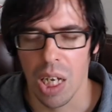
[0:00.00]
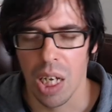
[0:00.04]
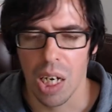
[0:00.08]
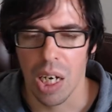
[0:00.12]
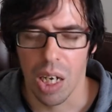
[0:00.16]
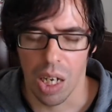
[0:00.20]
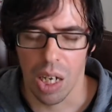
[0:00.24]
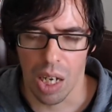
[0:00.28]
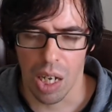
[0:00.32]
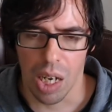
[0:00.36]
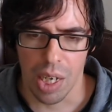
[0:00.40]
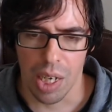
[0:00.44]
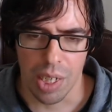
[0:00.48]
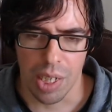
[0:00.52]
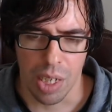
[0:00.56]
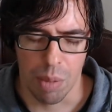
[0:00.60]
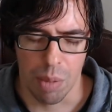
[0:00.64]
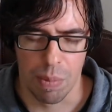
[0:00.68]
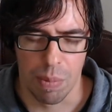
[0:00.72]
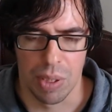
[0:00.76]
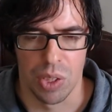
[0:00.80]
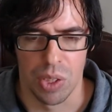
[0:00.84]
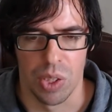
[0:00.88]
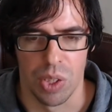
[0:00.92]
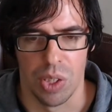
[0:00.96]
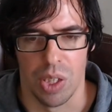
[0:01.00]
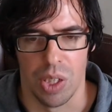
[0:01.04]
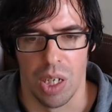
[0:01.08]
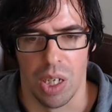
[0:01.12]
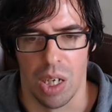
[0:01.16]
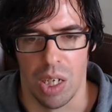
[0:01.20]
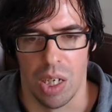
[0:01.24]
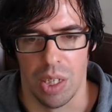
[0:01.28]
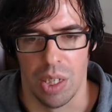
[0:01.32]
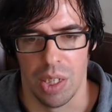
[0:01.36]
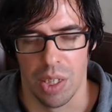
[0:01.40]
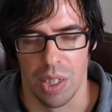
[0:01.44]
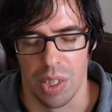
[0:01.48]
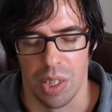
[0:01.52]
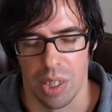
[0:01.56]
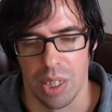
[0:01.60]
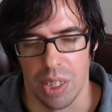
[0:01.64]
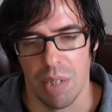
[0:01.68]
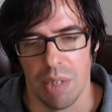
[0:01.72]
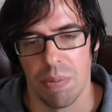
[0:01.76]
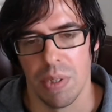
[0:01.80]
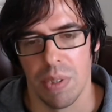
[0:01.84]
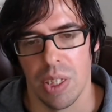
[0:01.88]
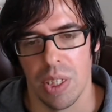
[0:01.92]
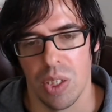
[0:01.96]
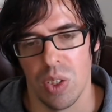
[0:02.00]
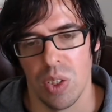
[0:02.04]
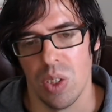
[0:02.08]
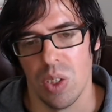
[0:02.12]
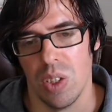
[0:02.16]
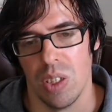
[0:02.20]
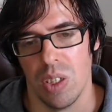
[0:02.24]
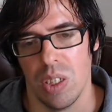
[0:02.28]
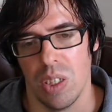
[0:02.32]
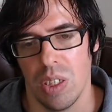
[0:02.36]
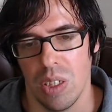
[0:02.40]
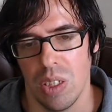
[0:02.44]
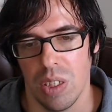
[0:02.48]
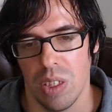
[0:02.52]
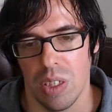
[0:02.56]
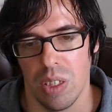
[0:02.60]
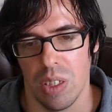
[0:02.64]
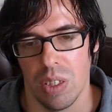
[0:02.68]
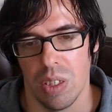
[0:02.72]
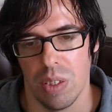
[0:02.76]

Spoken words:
like I mentioned earlier, the definitions